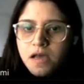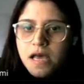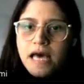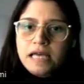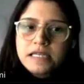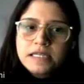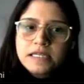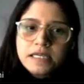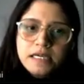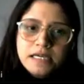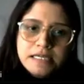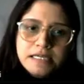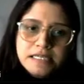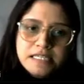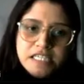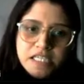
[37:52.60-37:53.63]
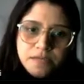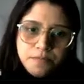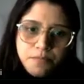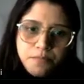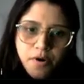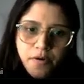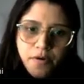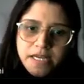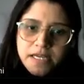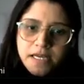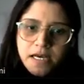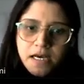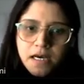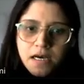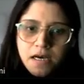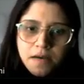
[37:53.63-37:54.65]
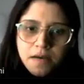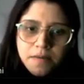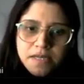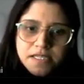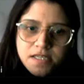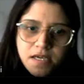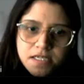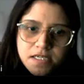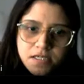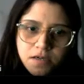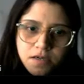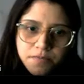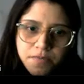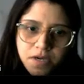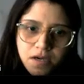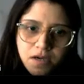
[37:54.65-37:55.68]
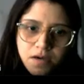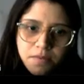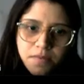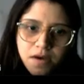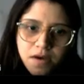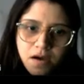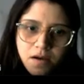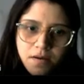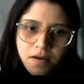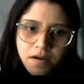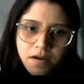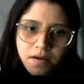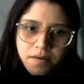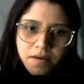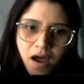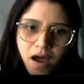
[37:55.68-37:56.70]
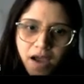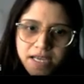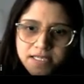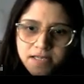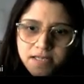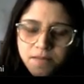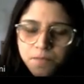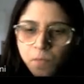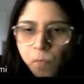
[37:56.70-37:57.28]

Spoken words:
and it is deep buried inside ice.